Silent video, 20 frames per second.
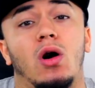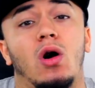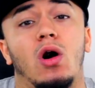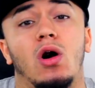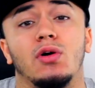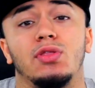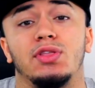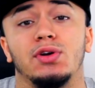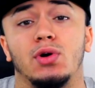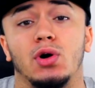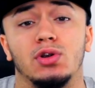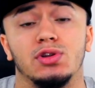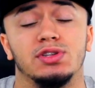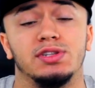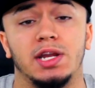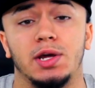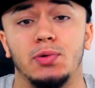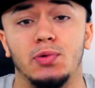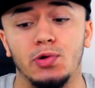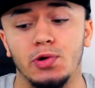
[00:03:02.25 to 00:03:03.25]
all the Golden
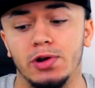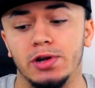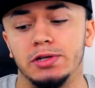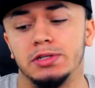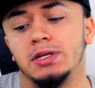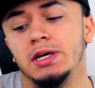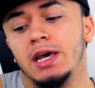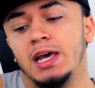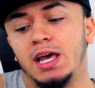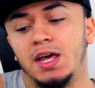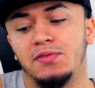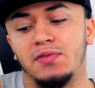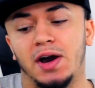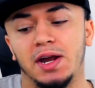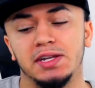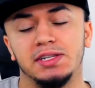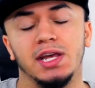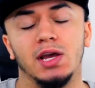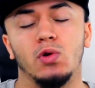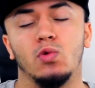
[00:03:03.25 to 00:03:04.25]
State Warriors. If I
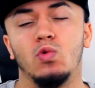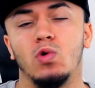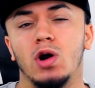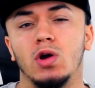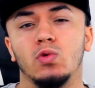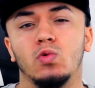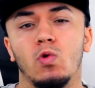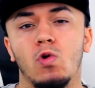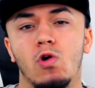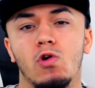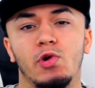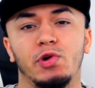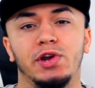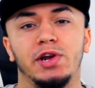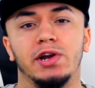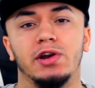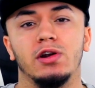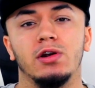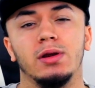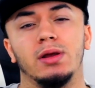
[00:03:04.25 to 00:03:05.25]
had to take one
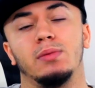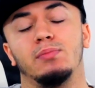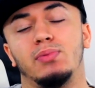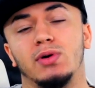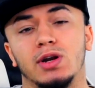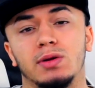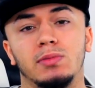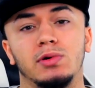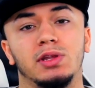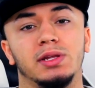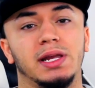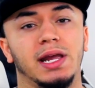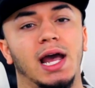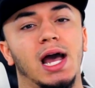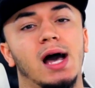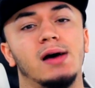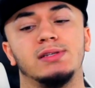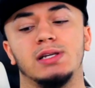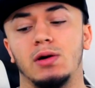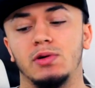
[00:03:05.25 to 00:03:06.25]
Warrior and put him on the
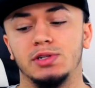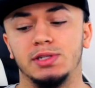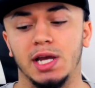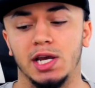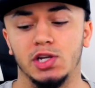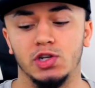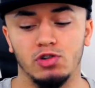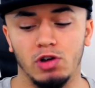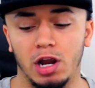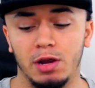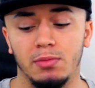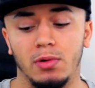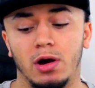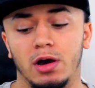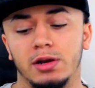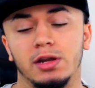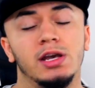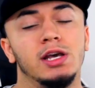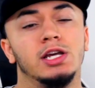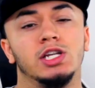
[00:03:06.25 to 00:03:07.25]
Cavs, I would take
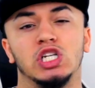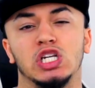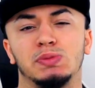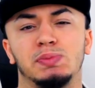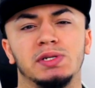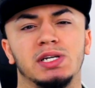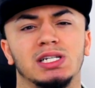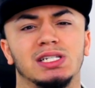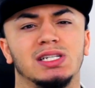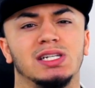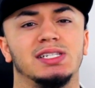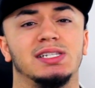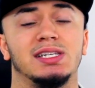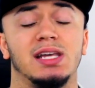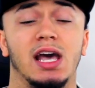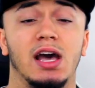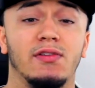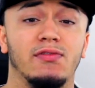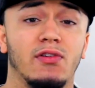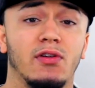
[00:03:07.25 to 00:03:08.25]
Draymond just because of his
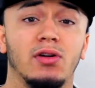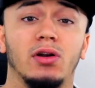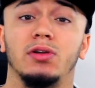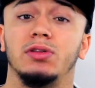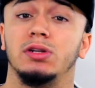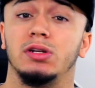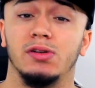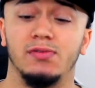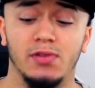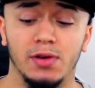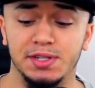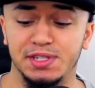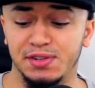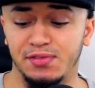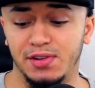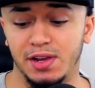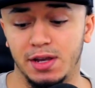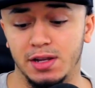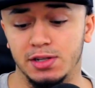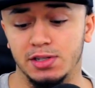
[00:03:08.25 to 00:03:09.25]
effort on the
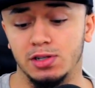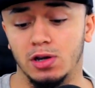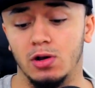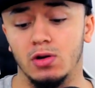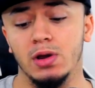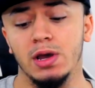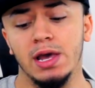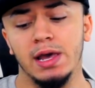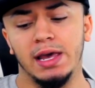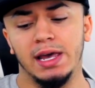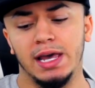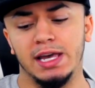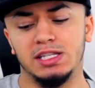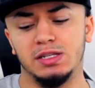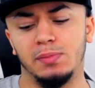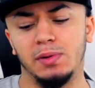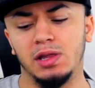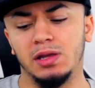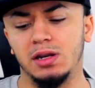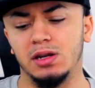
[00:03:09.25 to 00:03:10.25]
defensive end. So
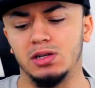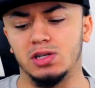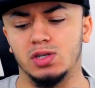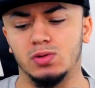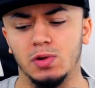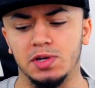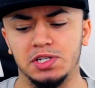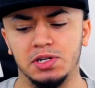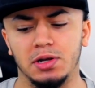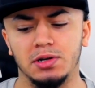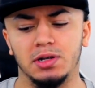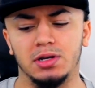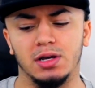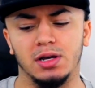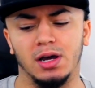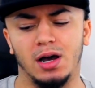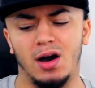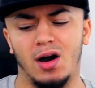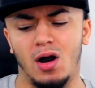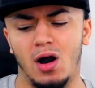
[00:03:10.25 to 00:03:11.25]
his ability to switch on
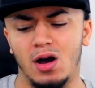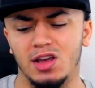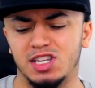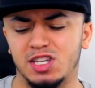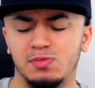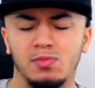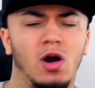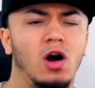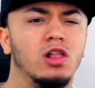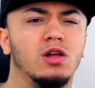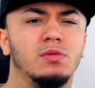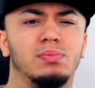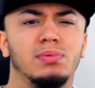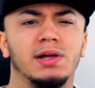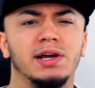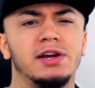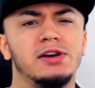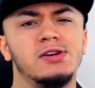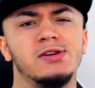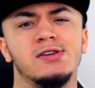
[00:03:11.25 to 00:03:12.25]
the smaller
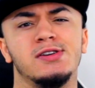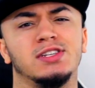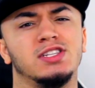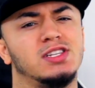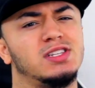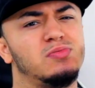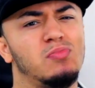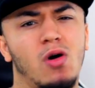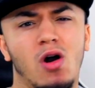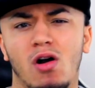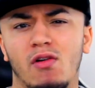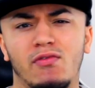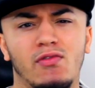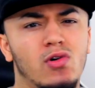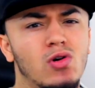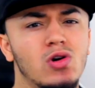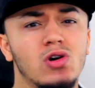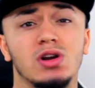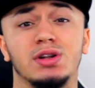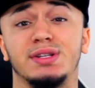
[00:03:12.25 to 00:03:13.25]
players, small
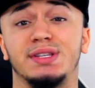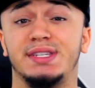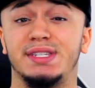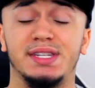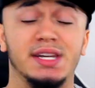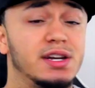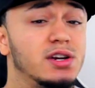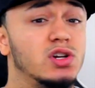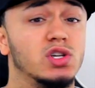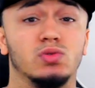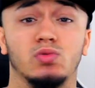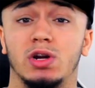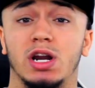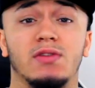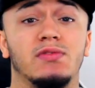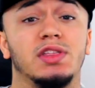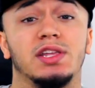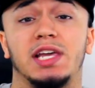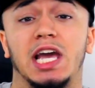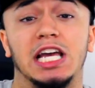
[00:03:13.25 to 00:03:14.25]
forwards, centers,
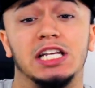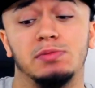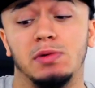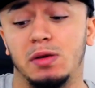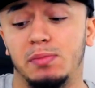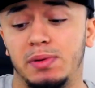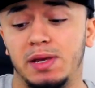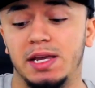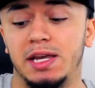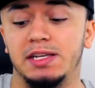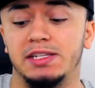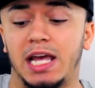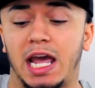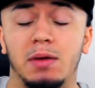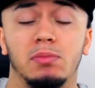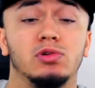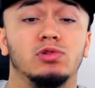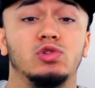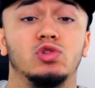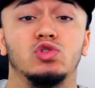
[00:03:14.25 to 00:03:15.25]
whatever the case may be, he's
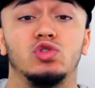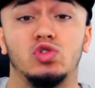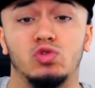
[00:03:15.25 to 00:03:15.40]
able to